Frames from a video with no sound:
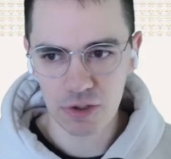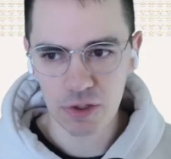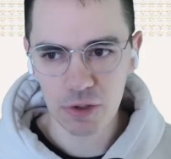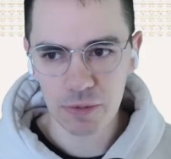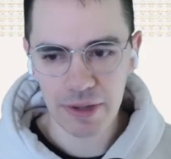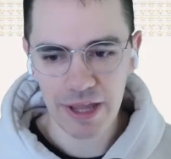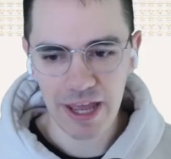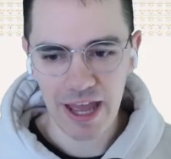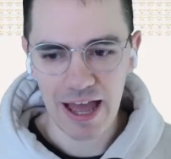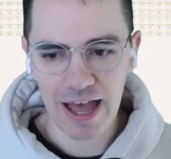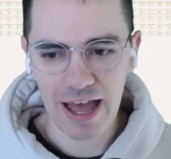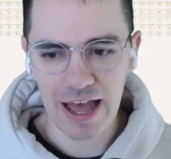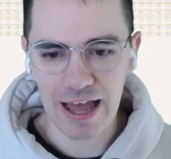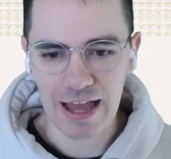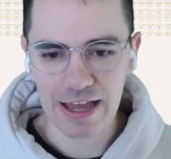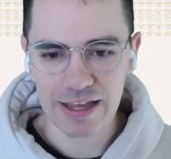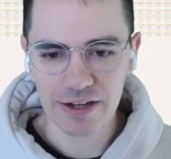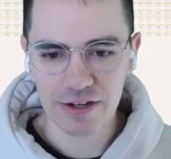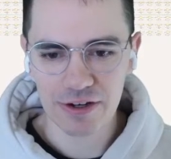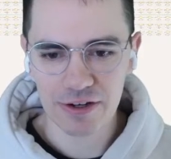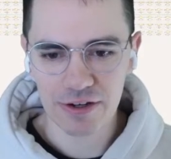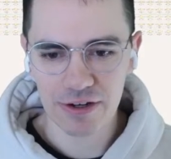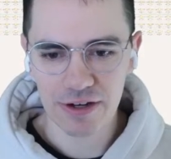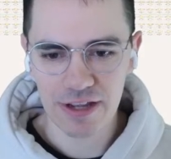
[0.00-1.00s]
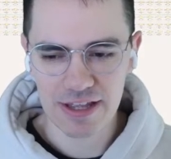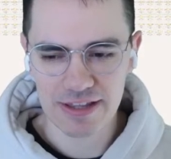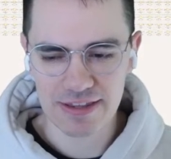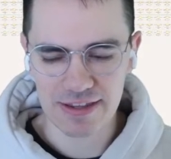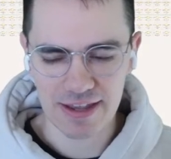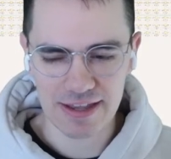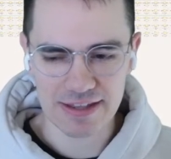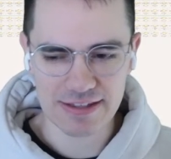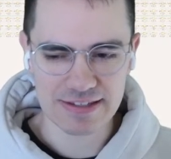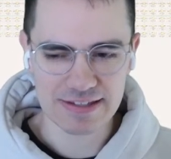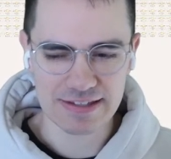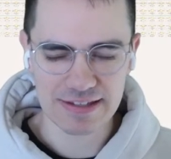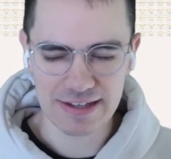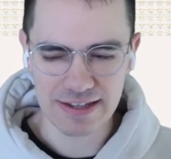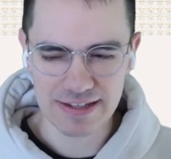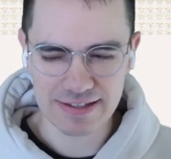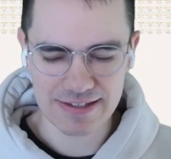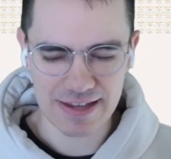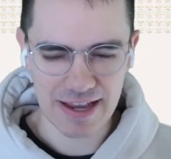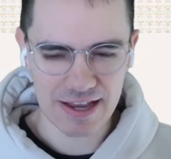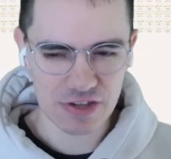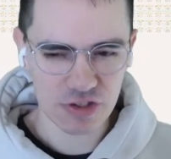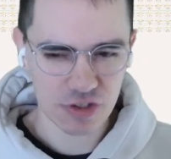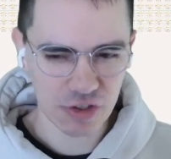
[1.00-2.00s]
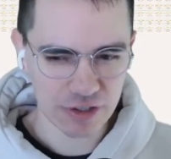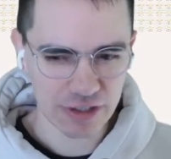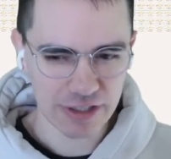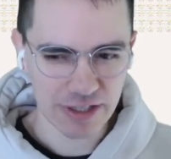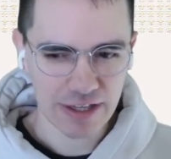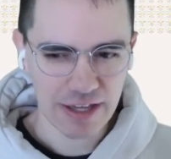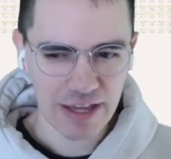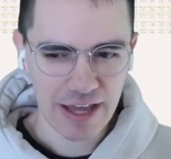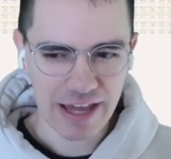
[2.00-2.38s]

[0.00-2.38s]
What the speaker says: bit higher. It's actually,